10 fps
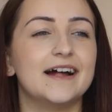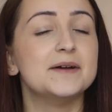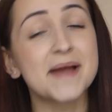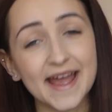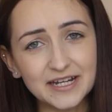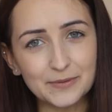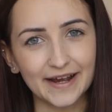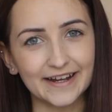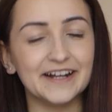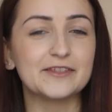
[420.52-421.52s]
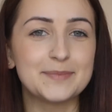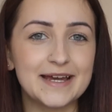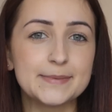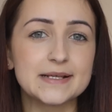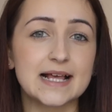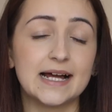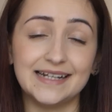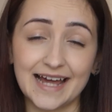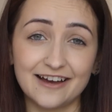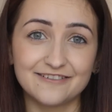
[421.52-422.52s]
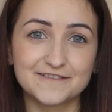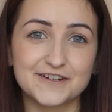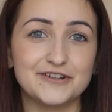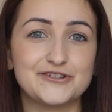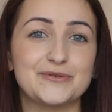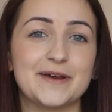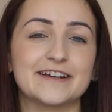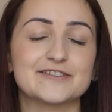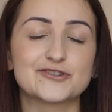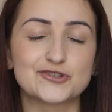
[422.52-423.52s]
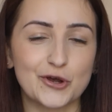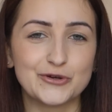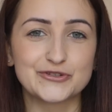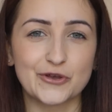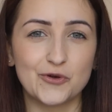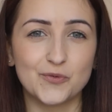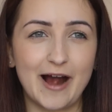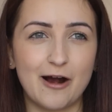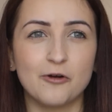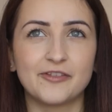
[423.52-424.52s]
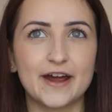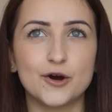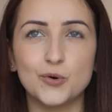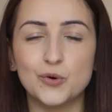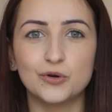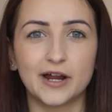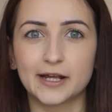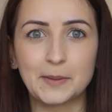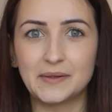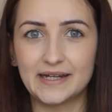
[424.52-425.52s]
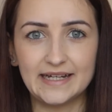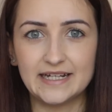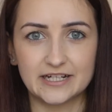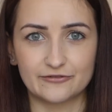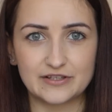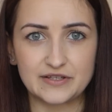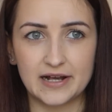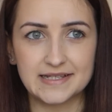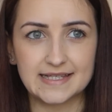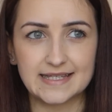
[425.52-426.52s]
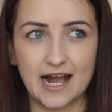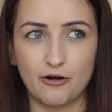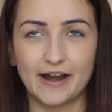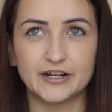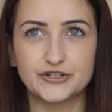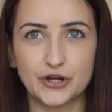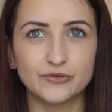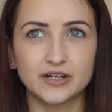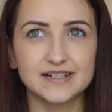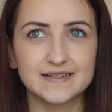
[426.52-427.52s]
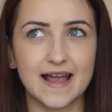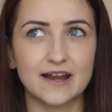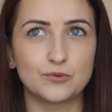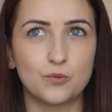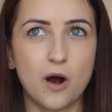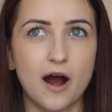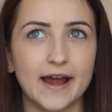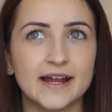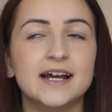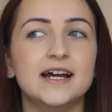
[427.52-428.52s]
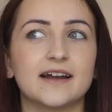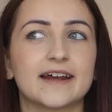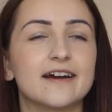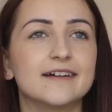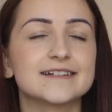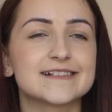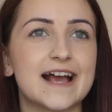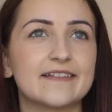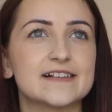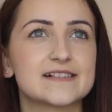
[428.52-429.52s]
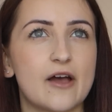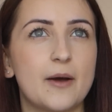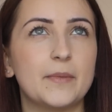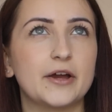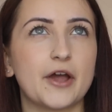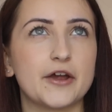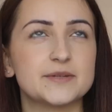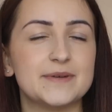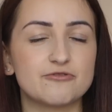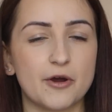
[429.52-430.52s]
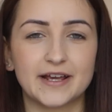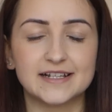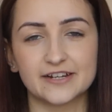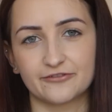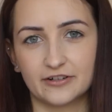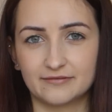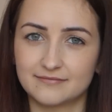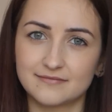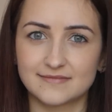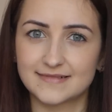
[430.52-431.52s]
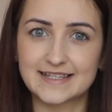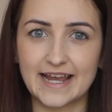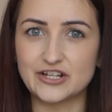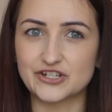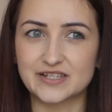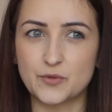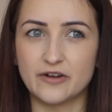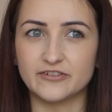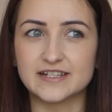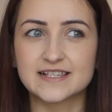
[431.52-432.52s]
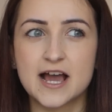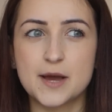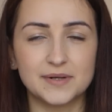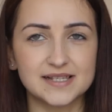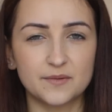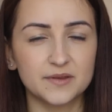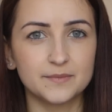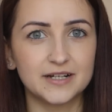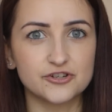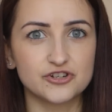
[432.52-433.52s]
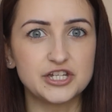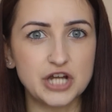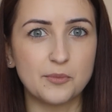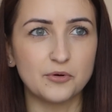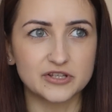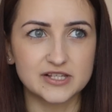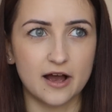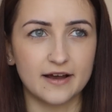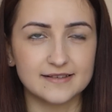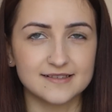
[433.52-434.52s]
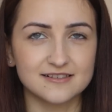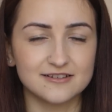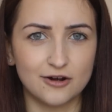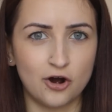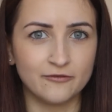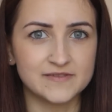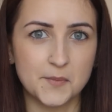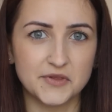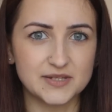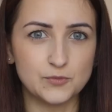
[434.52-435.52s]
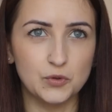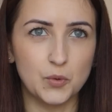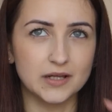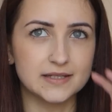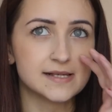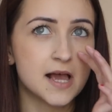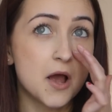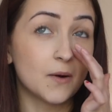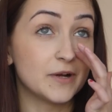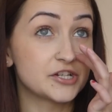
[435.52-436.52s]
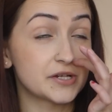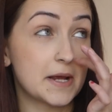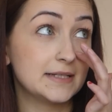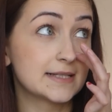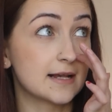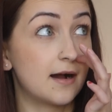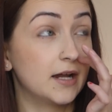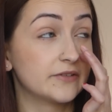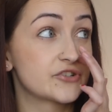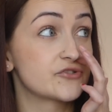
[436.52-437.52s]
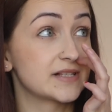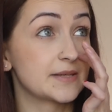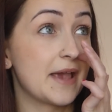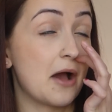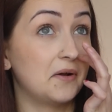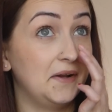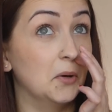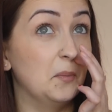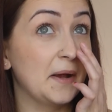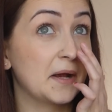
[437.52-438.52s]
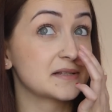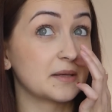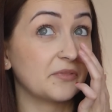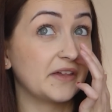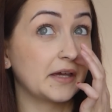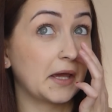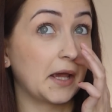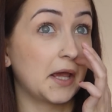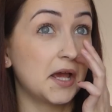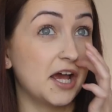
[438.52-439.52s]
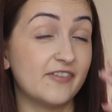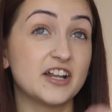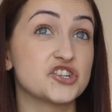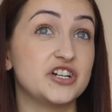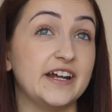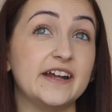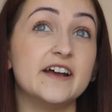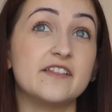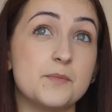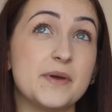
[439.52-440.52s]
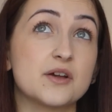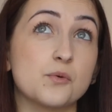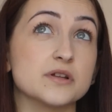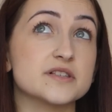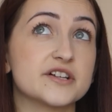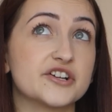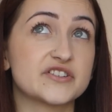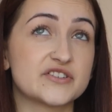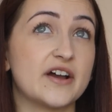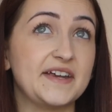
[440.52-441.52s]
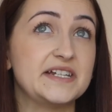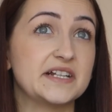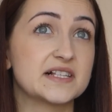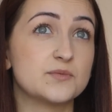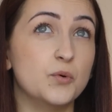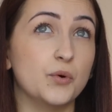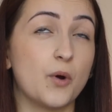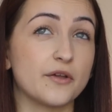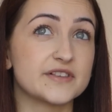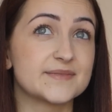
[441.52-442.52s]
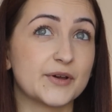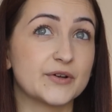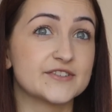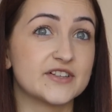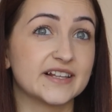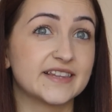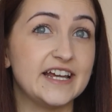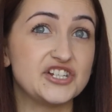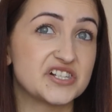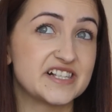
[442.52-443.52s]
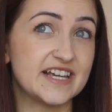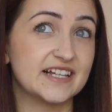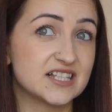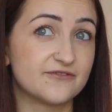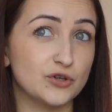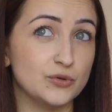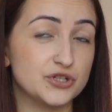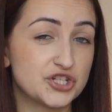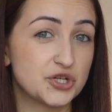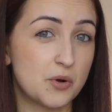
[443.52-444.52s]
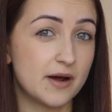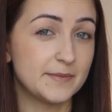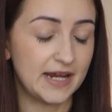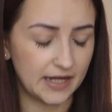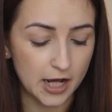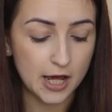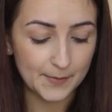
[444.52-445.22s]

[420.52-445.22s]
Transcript: But anyway, the babies that are left are doing so well. They are all like completely different sizes now, and I don't understand why. Like, I understand that some are going to be growing at different stages to others, but some of them are literally double the size of some of the smaller ones, which is kind of stressing me out a little bit, because I'm thinking eventually the bigger ones are going to start eating the smaller ones, because like they just see it as food, do you know what I mean?